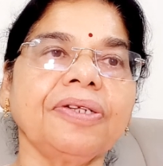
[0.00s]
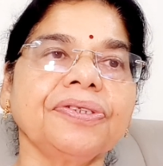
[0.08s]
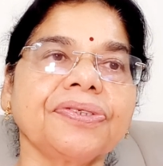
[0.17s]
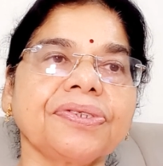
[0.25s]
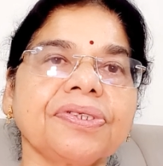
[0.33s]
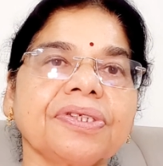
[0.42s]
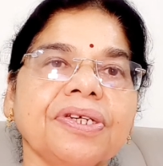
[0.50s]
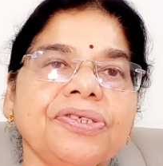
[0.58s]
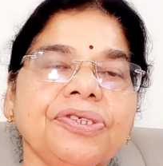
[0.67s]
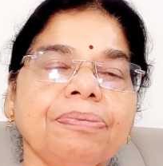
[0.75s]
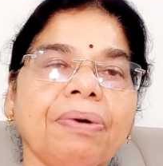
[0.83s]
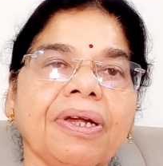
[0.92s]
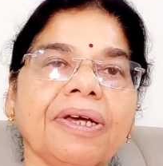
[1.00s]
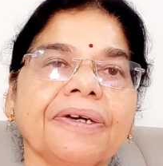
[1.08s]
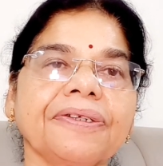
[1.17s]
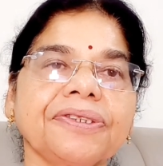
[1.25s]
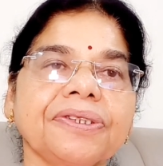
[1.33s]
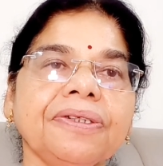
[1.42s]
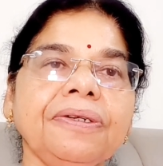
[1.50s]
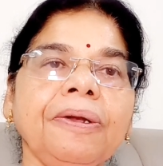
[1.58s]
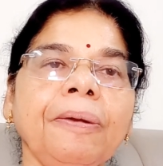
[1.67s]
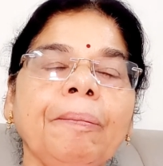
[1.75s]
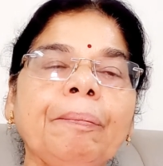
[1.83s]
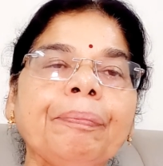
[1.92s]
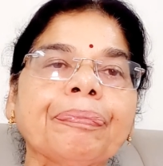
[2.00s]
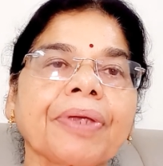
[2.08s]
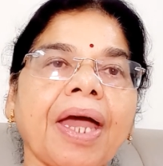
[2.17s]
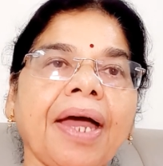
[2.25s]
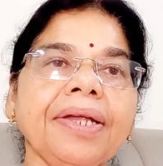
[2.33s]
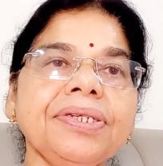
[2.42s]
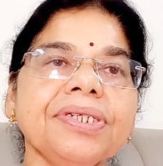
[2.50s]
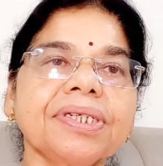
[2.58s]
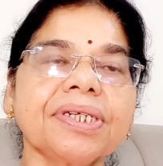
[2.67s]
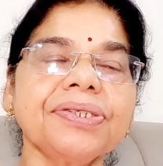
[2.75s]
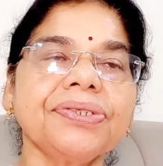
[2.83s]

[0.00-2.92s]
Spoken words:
Justice K.G. Balakrishnan, and D.K.